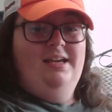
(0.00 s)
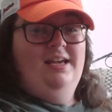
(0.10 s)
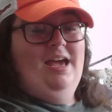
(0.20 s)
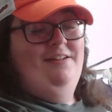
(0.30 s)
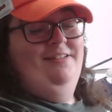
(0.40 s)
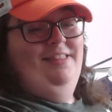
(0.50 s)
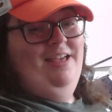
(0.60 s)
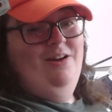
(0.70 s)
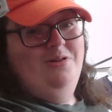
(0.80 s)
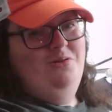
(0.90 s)
after
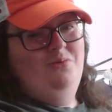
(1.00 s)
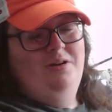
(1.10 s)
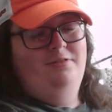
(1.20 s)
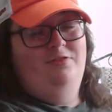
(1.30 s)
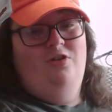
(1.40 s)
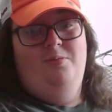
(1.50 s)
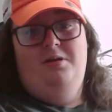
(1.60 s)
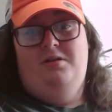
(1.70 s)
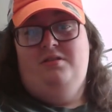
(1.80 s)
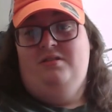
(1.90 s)
that Week 1
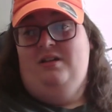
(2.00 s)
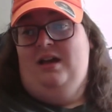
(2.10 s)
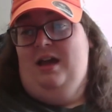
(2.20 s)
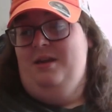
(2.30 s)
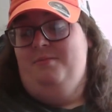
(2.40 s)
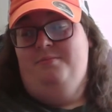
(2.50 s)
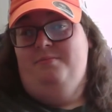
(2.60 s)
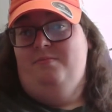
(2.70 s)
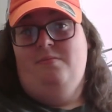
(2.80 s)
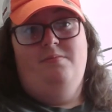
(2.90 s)
performance, I am
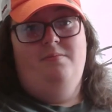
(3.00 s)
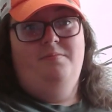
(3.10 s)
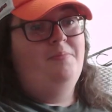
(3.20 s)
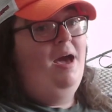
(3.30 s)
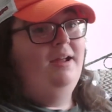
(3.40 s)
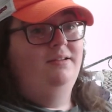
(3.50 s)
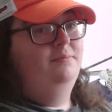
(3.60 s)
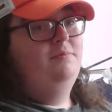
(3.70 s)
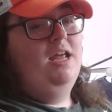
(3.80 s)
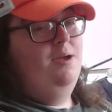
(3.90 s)
back to
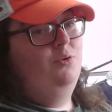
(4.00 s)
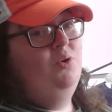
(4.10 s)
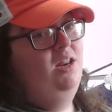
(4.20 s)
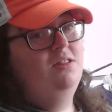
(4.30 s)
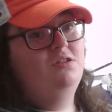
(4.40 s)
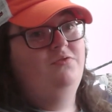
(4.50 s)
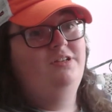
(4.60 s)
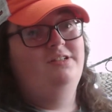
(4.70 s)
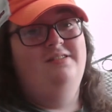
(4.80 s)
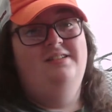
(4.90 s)
Tampa winning this
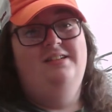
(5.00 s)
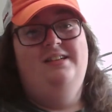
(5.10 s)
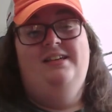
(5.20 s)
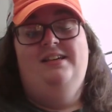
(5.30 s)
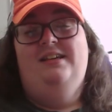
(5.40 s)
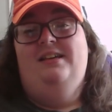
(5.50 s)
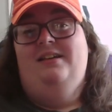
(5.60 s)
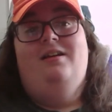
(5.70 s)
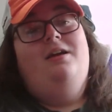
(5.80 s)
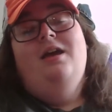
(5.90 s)
division.
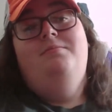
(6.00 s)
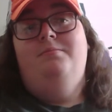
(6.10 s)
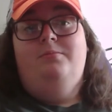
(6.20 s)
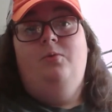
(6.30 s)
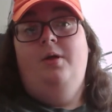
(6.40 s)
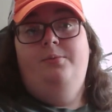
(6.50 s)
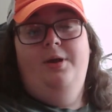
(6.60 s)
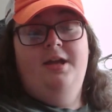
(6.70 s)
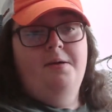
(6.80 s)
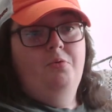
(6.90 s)
Again, we'll have to
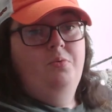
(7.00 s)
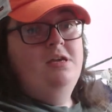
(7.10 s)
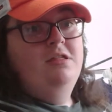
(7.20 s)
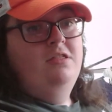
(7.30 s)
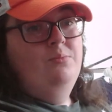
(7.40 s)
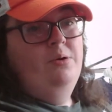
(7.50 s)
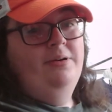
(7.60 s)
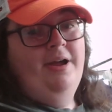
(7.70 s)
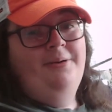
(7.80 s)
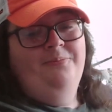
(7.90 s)
wait a couple weeks, see where
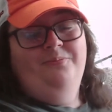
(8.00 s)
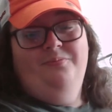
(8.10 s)
we're at,